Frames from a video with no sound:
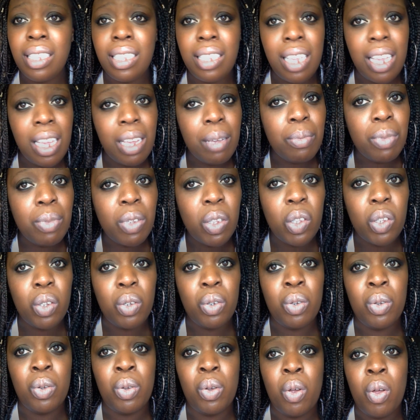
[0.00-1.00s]
seems
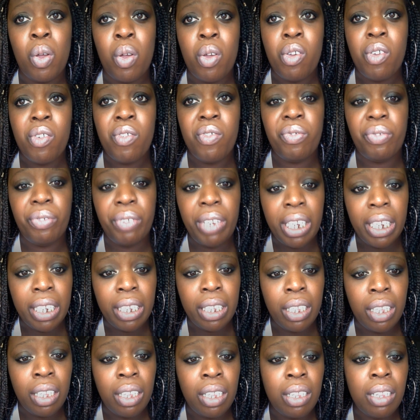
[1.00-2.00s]
to
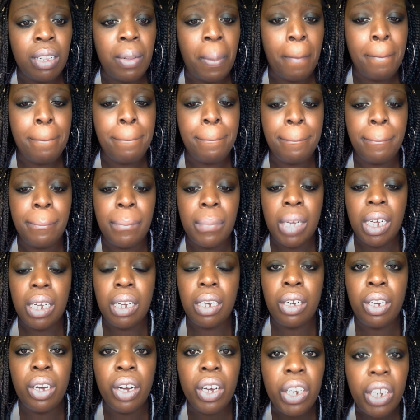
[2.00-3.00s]
feel
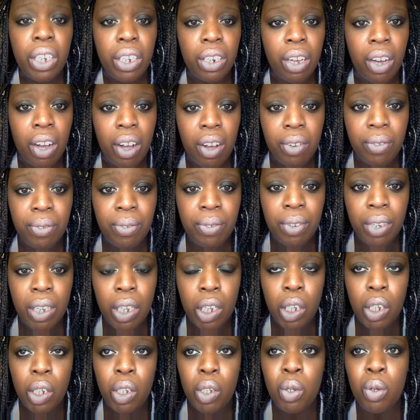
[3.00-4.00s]
good enough.
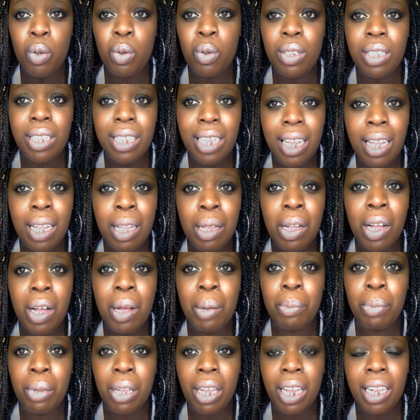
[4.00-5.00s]
You still
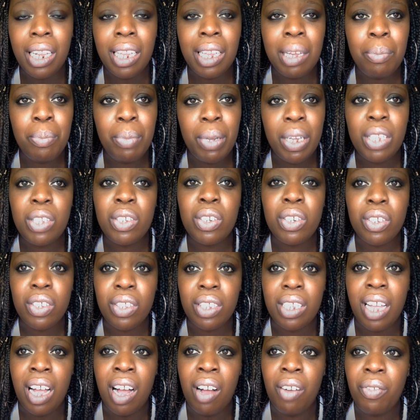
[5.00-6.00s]
completely beat
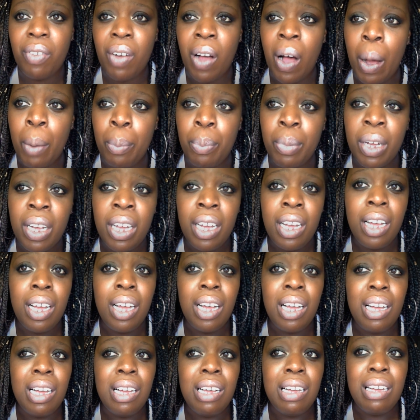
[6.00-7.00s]
yourself up
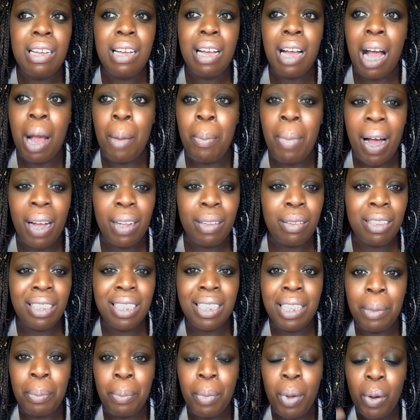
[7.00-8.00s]
about
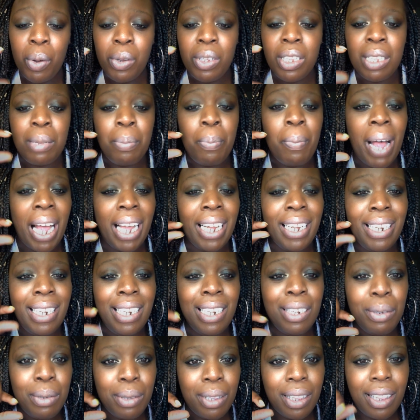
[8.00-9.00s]
the most
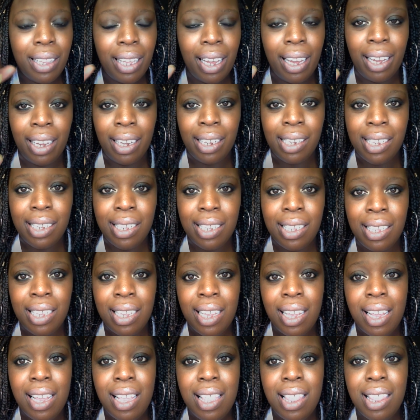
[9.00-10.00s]
minute things
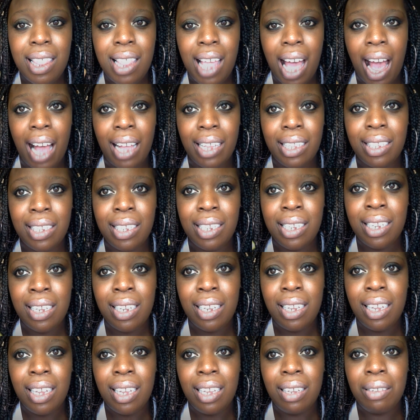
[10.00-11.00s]
that
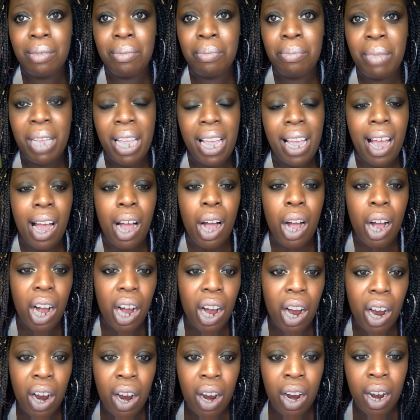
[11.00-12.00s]
may
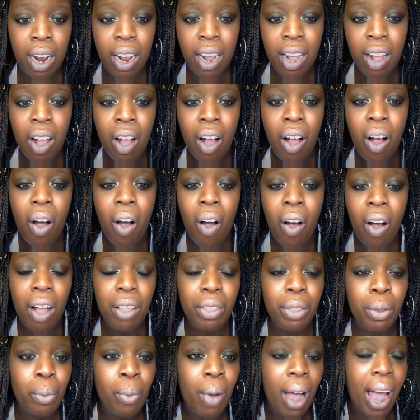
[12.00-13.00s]
occur.
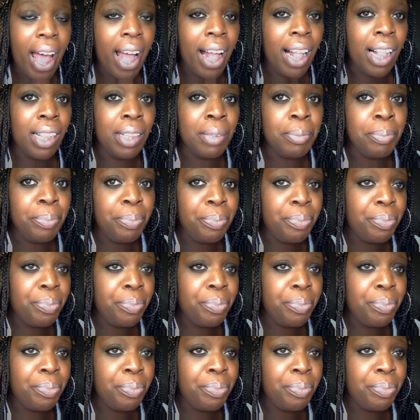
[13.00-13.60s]
All the while,